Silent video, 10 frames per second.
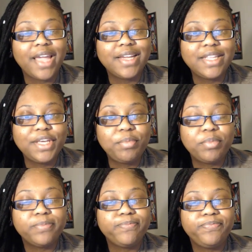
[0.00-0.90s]
that
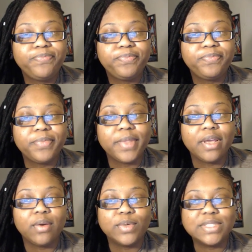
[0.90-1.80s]
clip
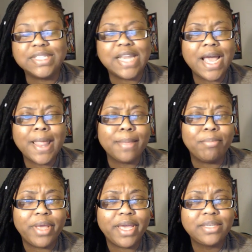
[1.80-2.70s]
was not
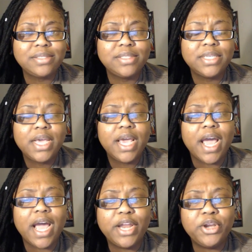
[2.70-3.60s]
the best.
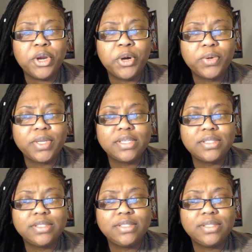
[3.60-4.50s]
I
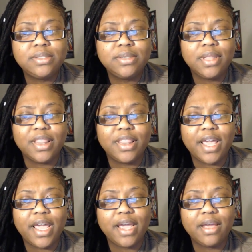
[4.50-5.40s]
noticed
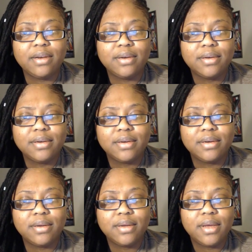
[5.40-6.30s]
that
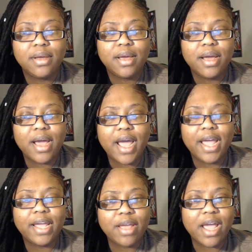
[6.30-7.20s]

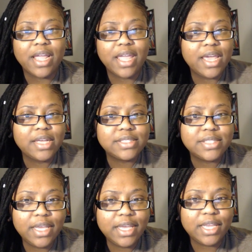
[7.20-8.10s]
I, I
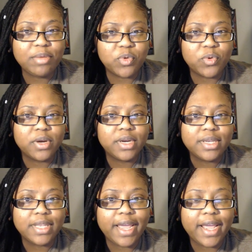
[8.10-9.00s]
can't sing
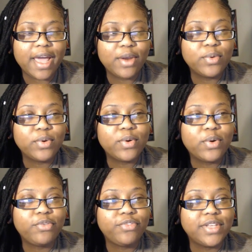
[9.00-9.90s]
anymore. Like, I don't
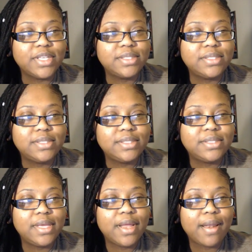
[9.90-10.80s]
know if
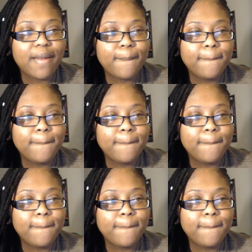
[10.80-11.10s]
it's